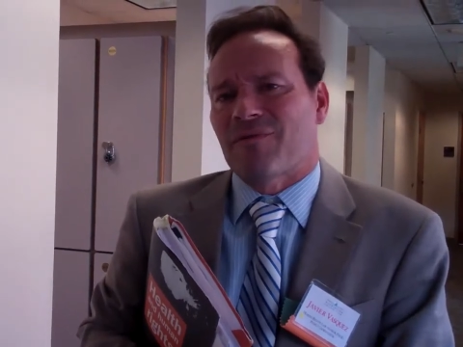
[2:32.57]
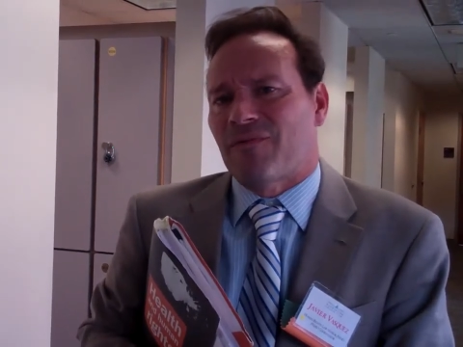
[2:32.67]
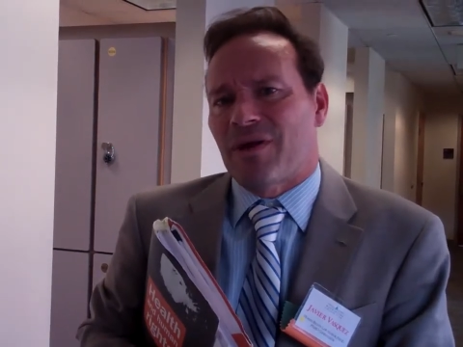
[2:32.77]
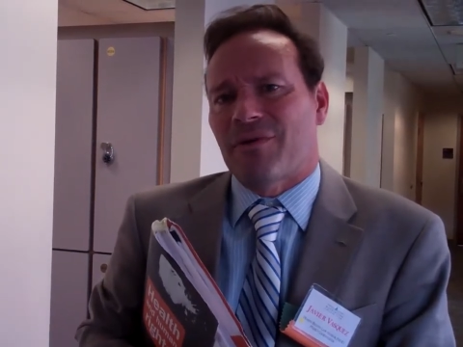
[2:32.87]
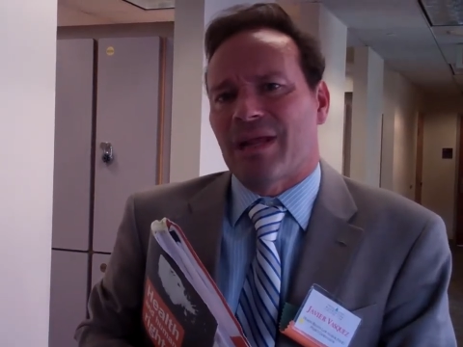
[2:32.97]

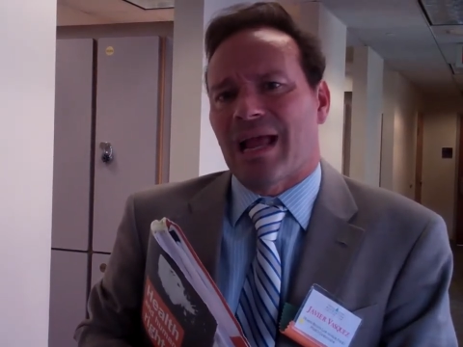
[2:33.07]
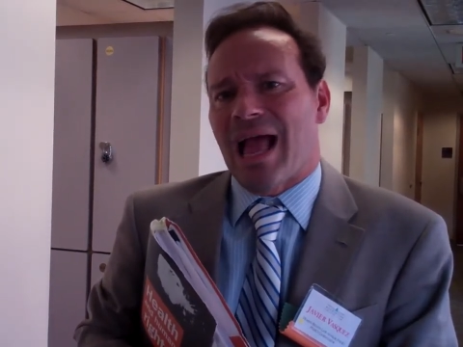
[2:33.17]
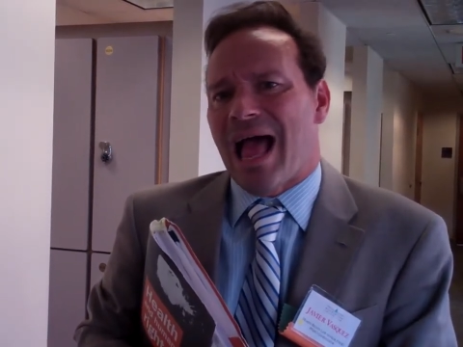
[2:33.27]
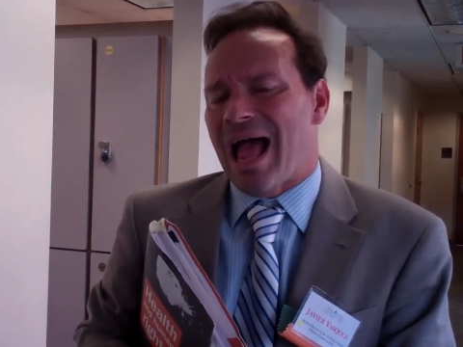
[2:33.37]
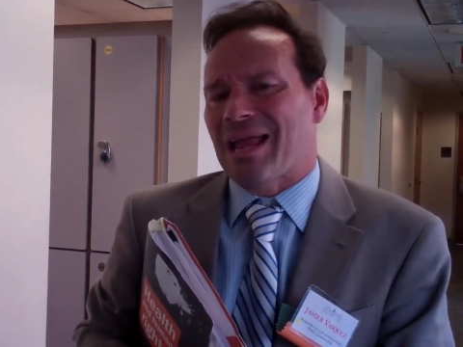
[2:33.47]
very
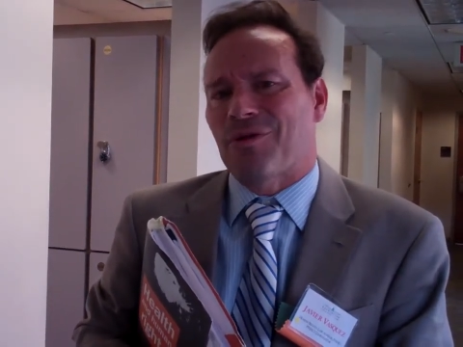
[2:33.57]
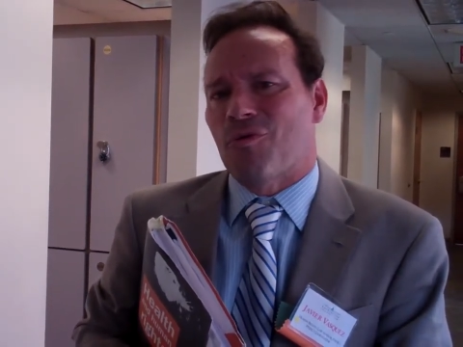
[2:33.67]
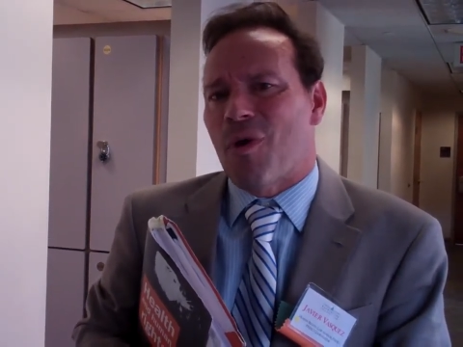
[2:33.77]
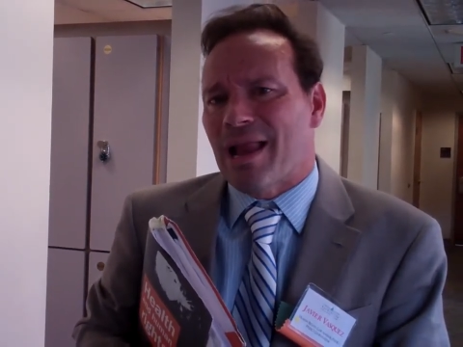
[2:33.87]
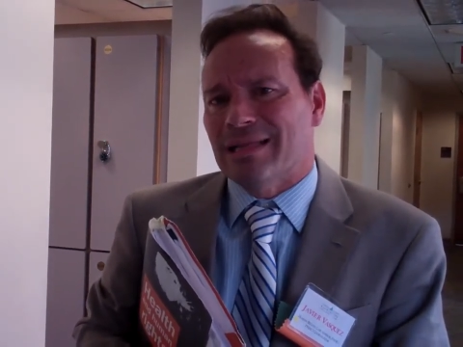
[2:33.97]
high
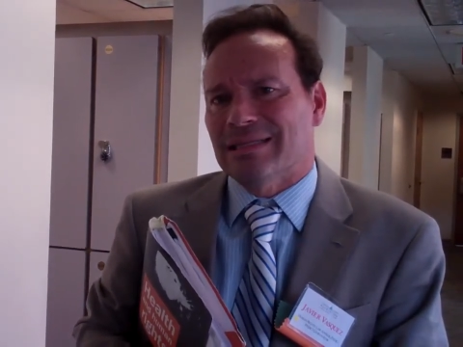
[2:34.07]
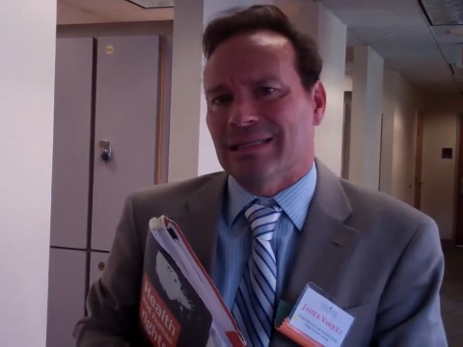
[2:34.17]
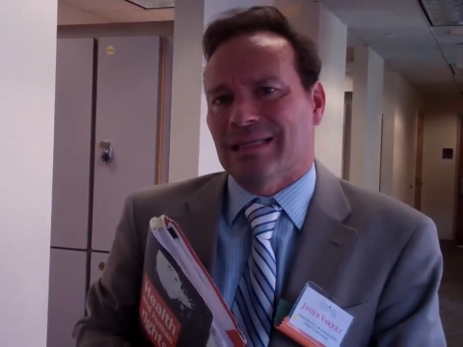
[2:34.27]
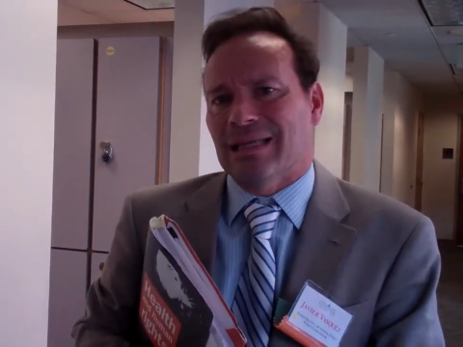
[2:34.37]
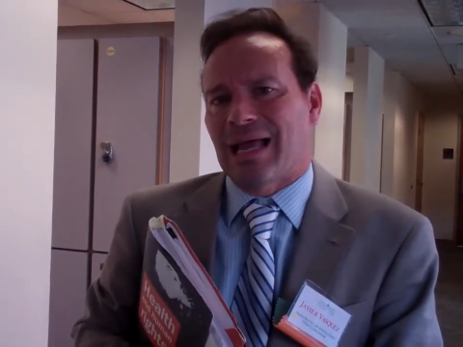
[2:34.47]

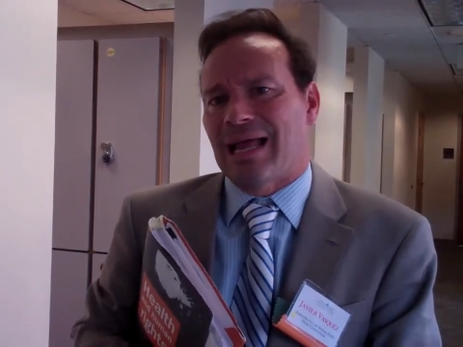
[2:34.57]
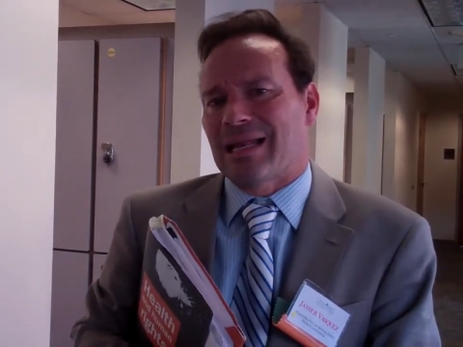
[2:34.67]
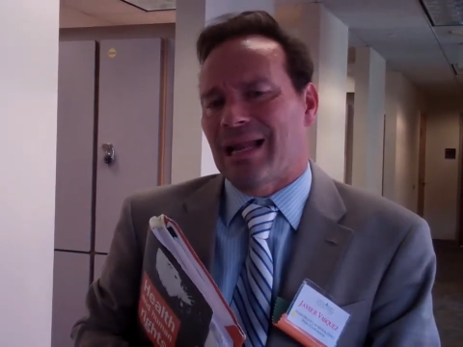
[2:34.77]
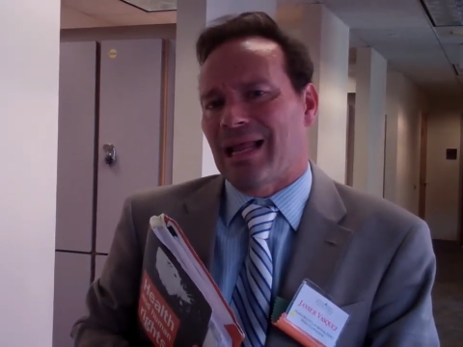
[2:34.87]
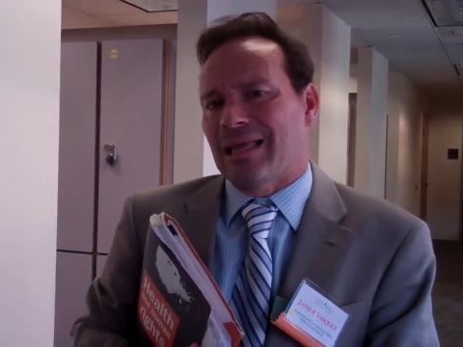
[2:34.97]
quality
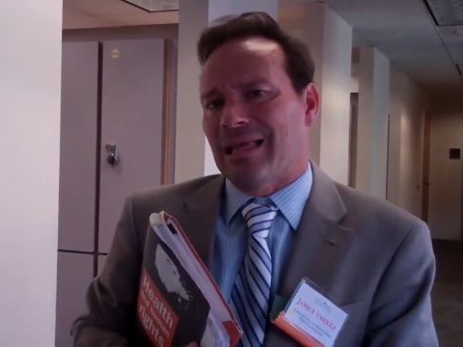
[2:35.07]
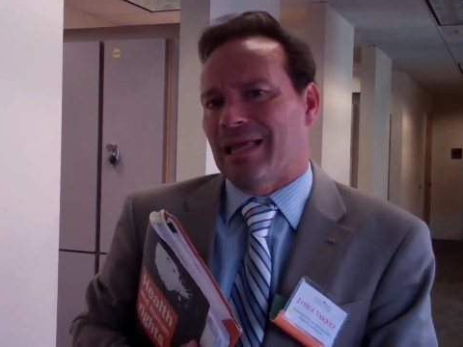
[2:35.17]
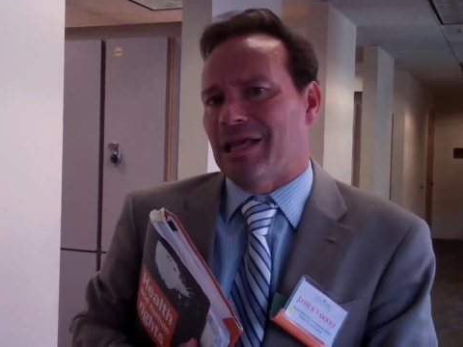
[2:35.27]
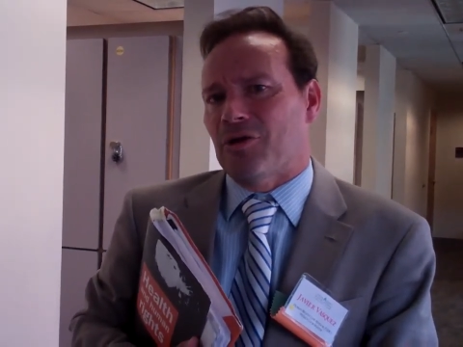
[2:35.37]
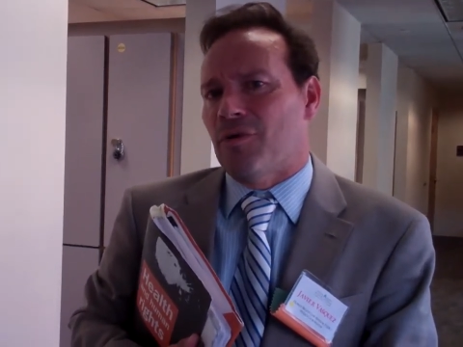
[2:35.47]
and
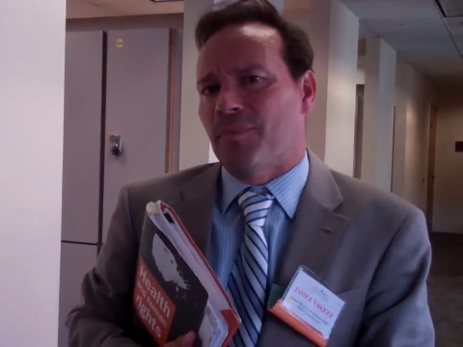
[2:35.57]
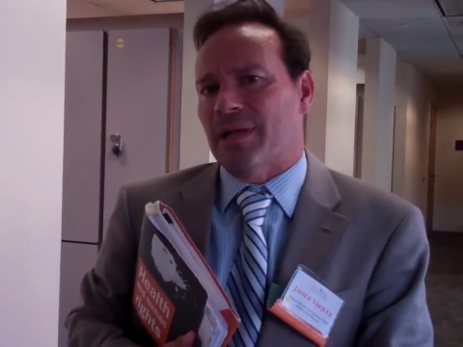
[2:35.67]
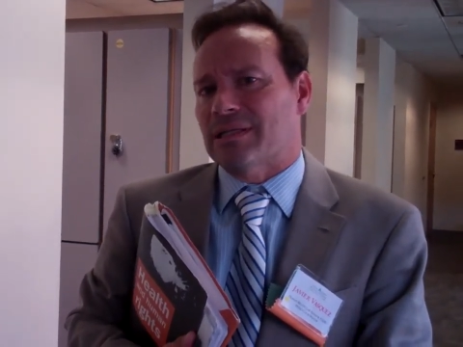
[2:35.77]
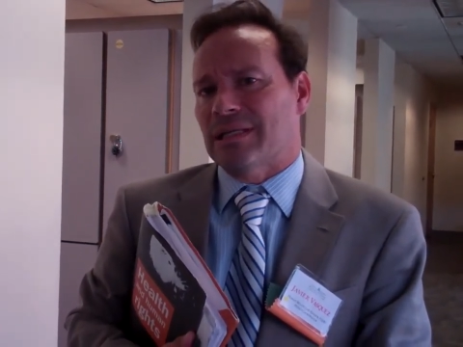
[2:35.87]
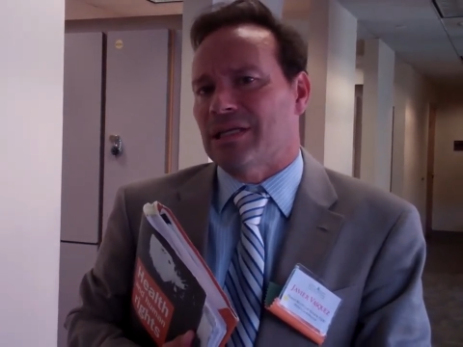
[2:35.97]
in
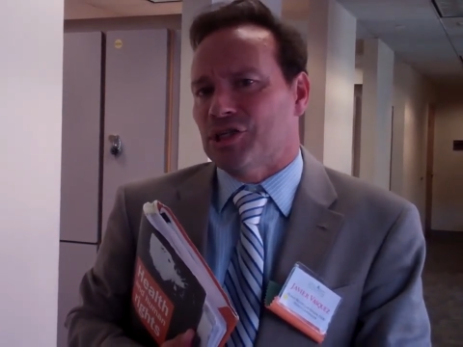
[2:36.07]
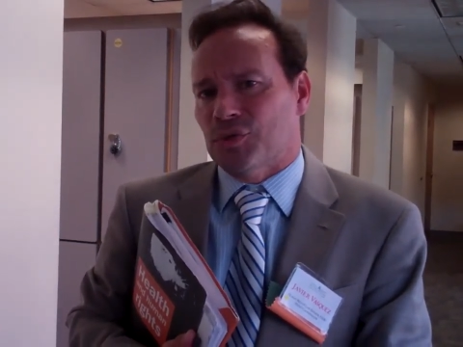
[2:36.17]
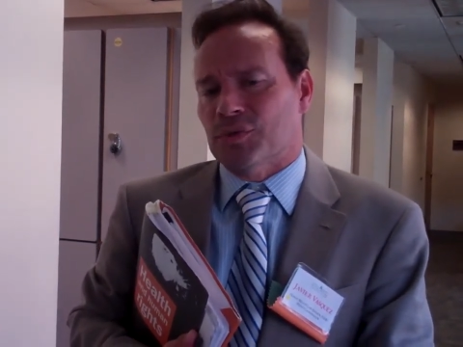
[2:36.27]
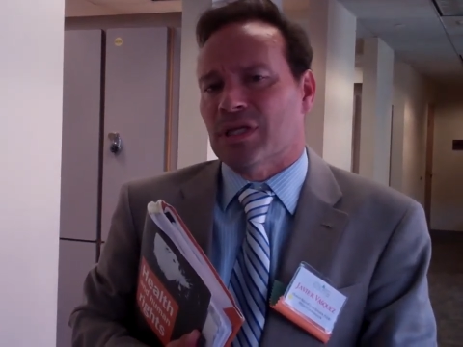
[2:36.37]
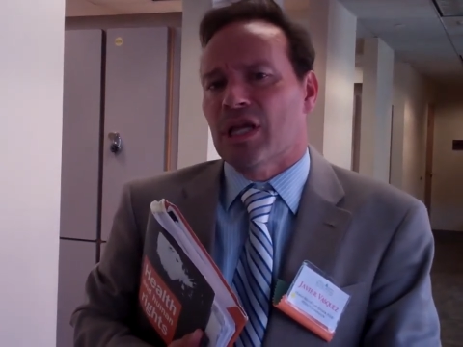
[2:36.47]
complex
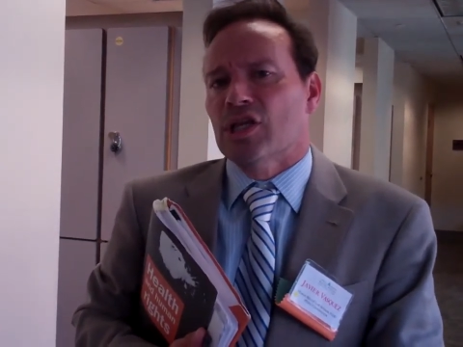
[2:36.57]
issues.